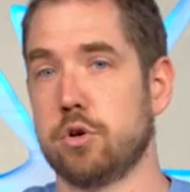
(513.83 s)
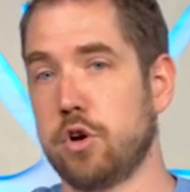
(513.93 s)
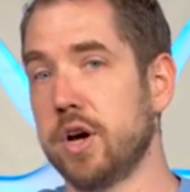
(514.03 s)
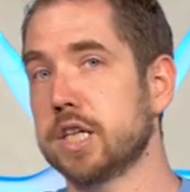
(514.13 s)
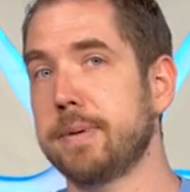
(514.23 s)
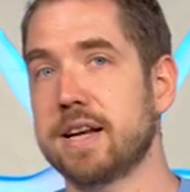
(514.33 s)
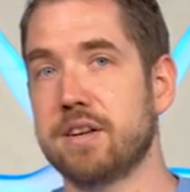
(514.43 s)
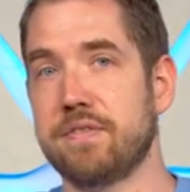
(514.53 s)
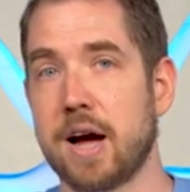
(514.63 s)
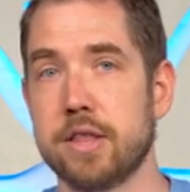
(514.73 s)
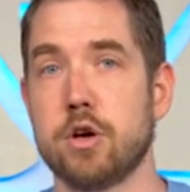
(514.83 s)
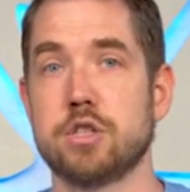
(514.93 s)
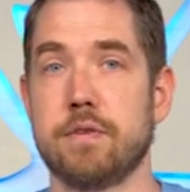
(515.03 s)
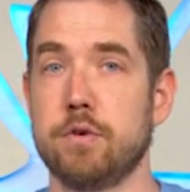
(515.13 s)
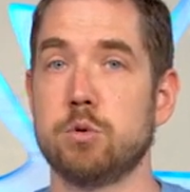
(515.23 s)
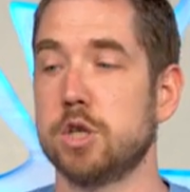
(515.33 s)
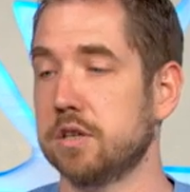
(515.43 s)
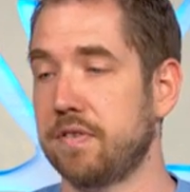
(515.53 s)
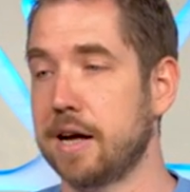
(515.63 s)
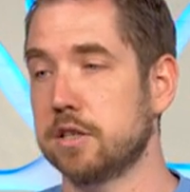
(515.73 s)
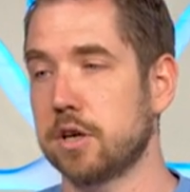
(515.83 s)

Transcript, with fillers: So don't expect to find those if you just find